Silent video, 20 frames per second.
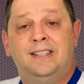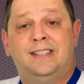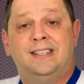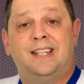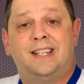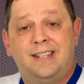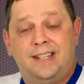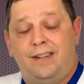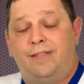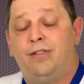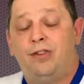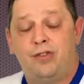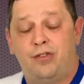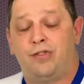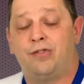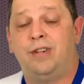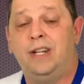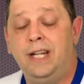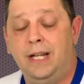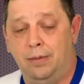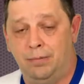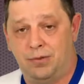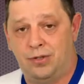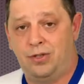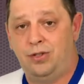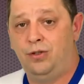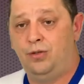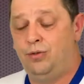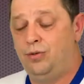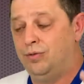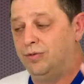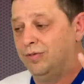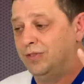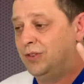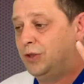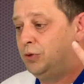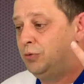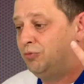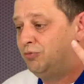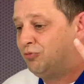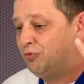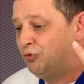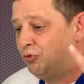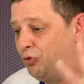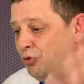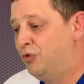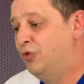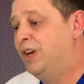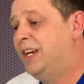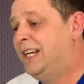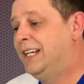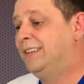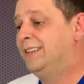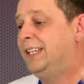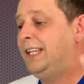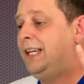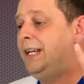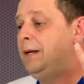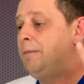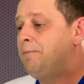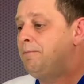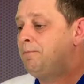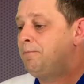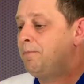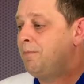to live your dreams, to really